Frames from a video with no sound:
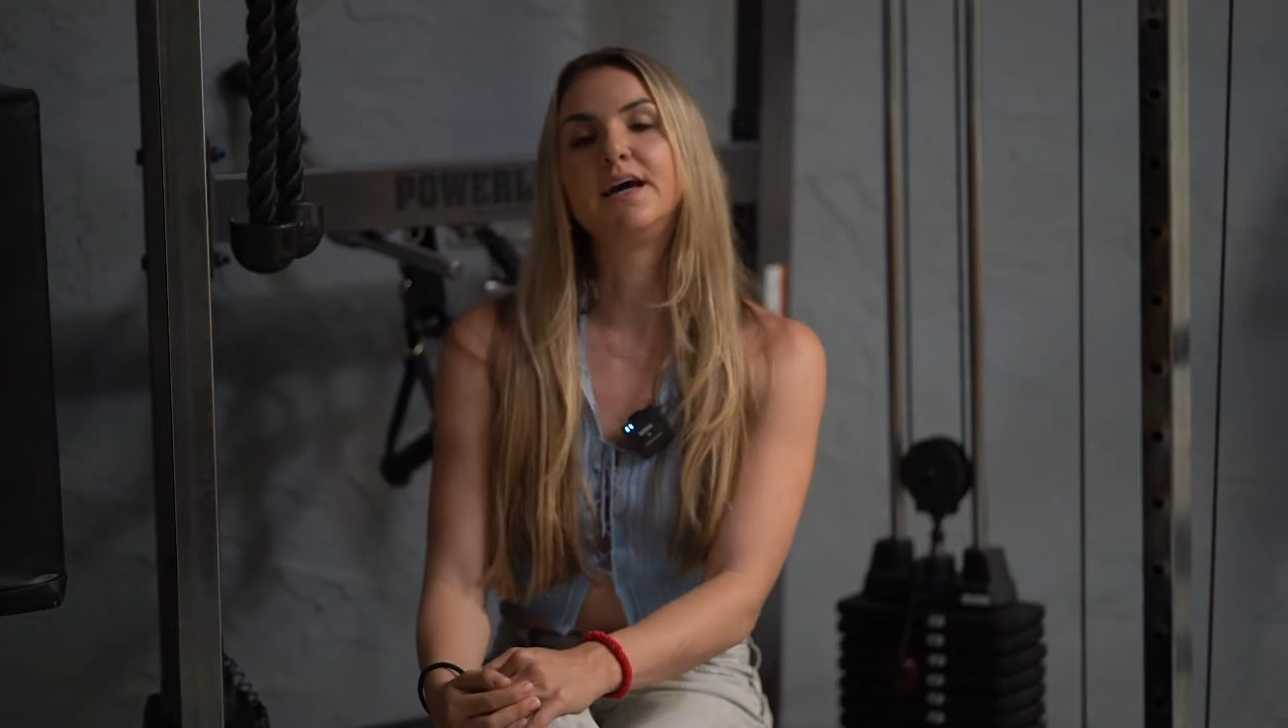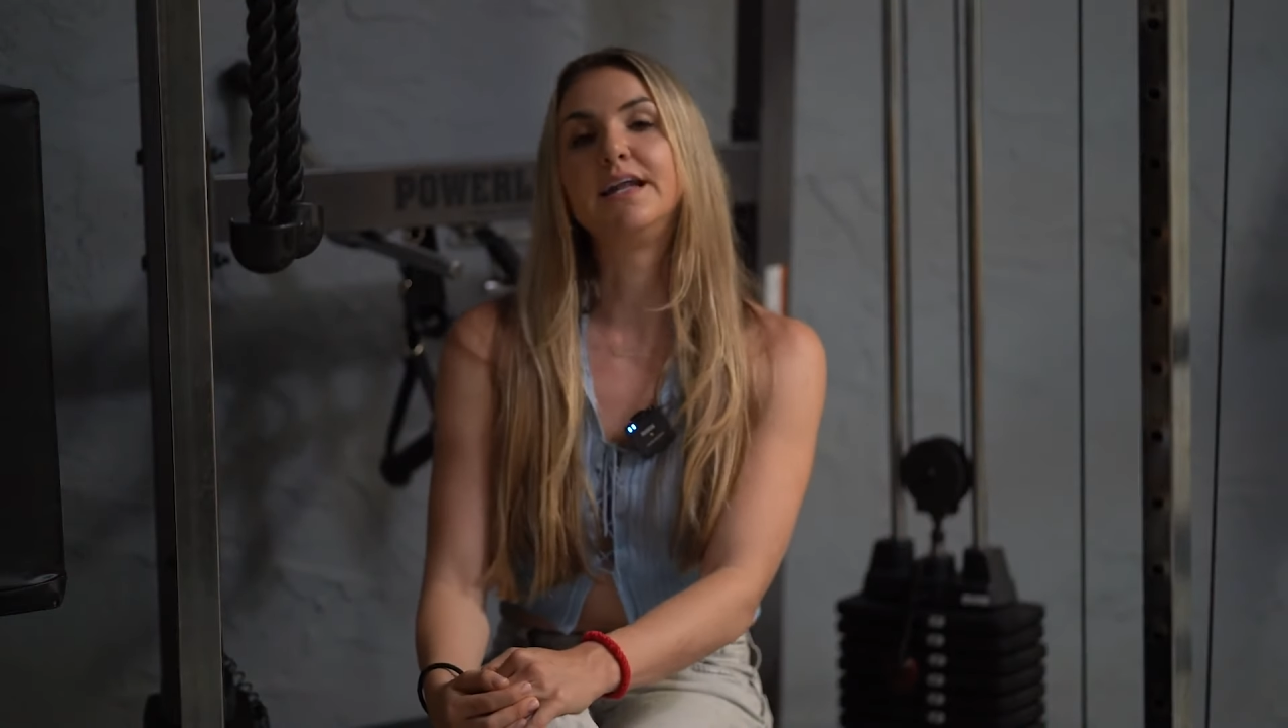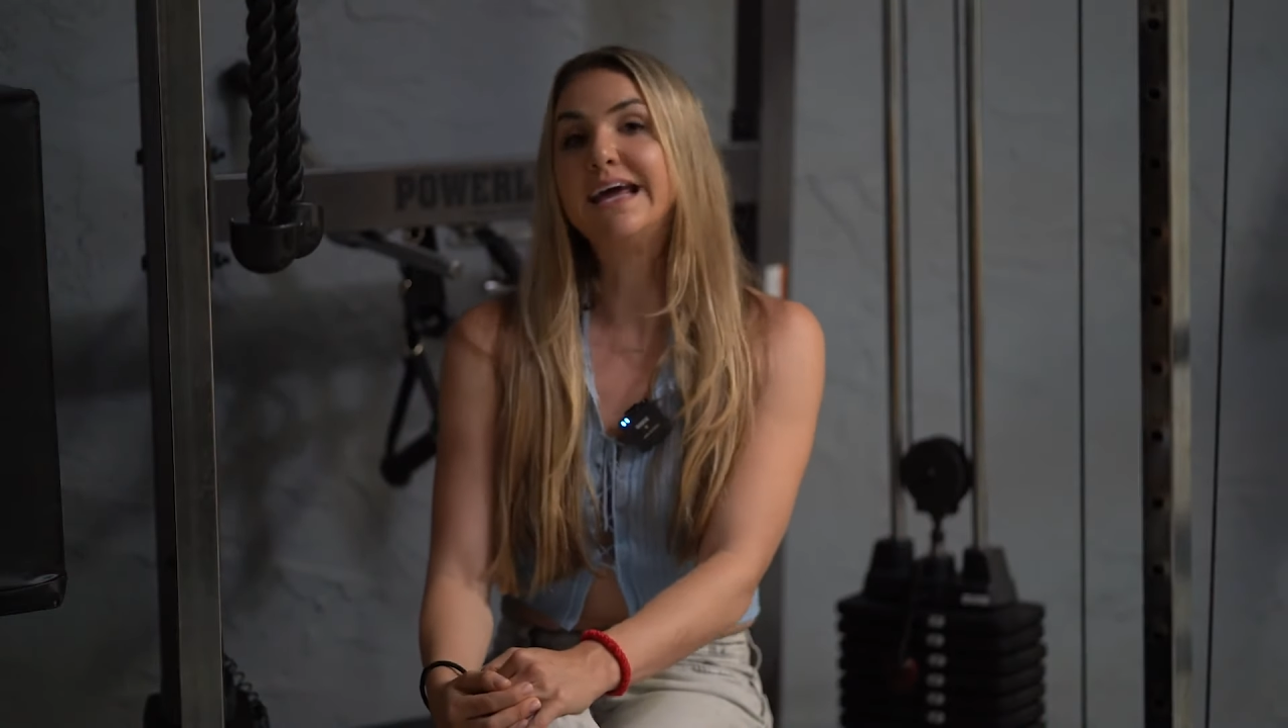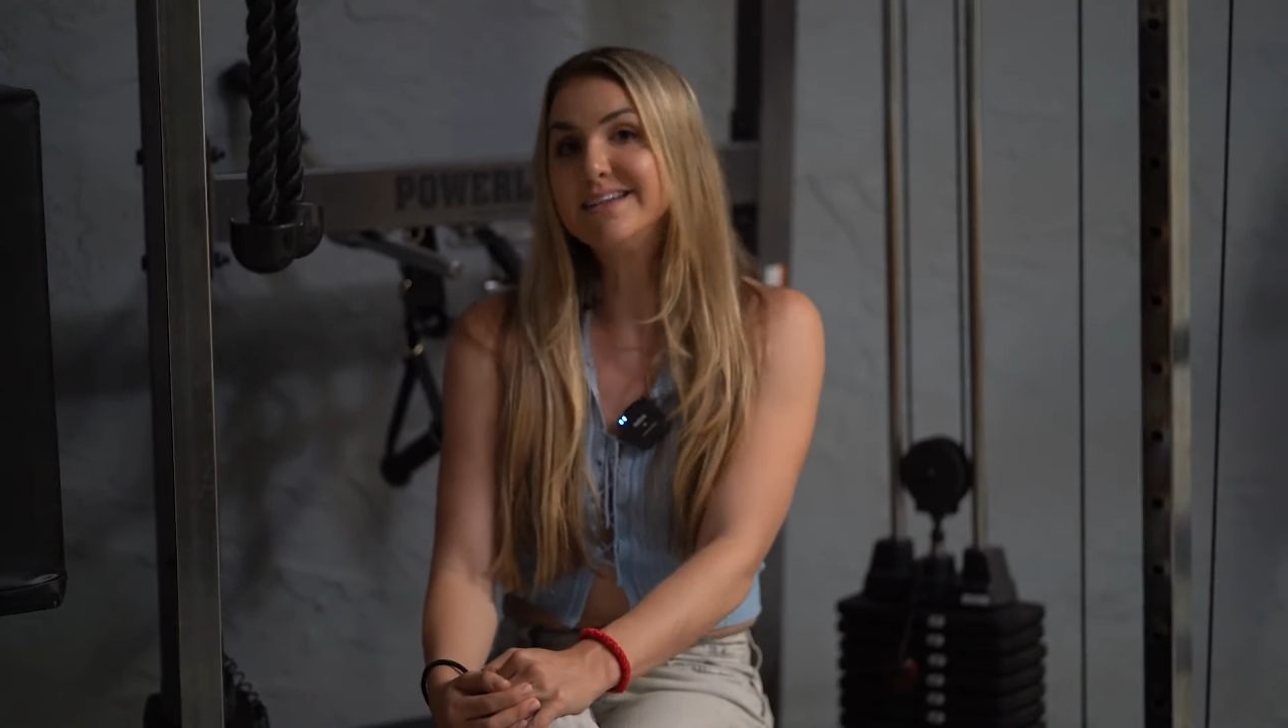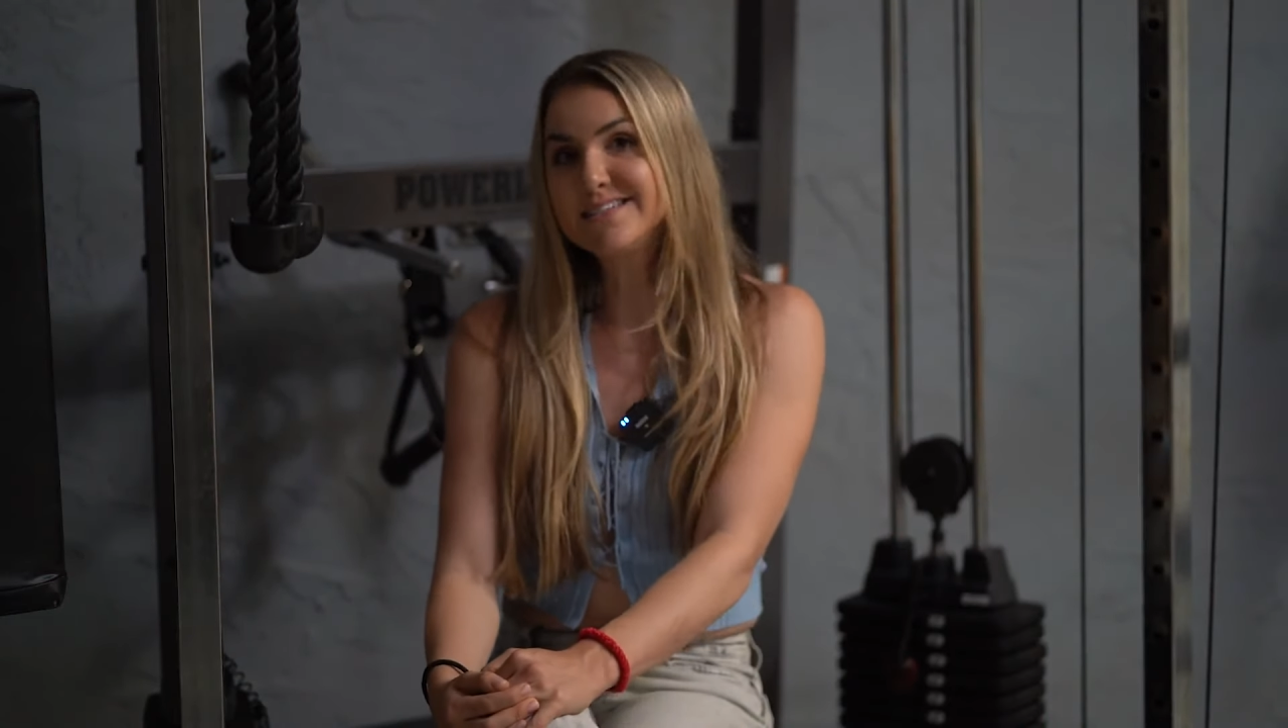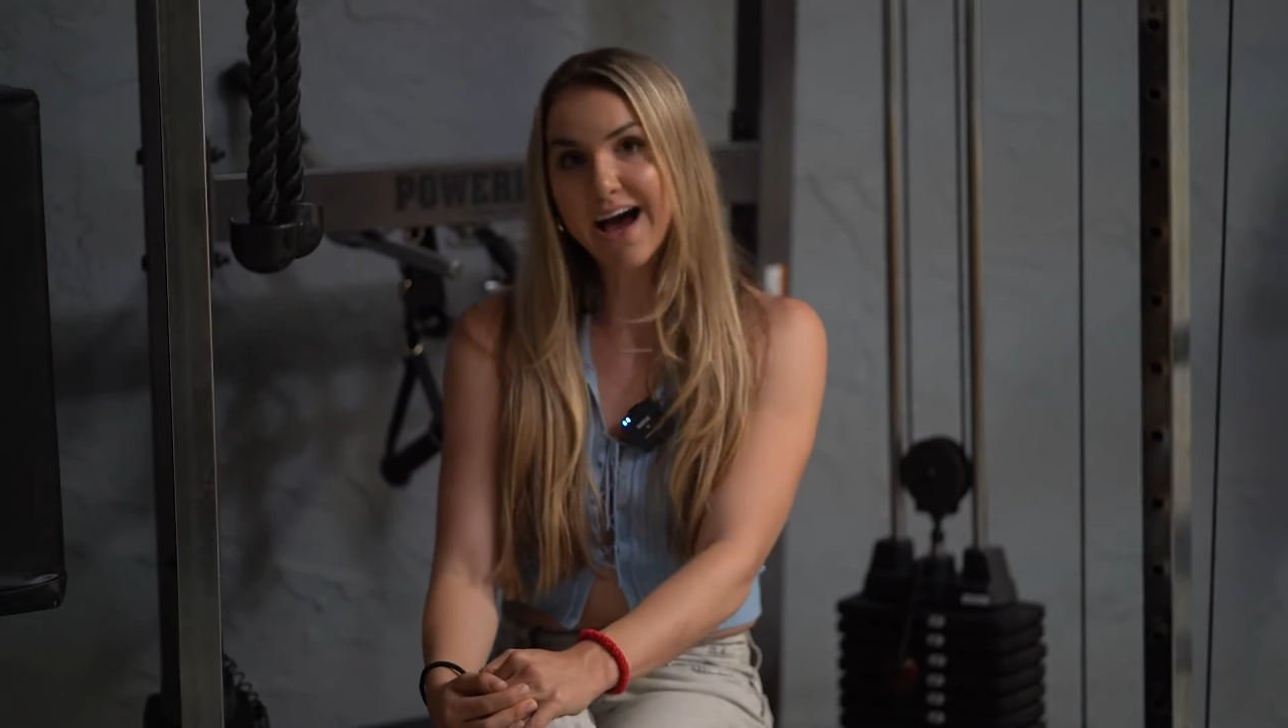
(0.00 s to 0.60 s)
and in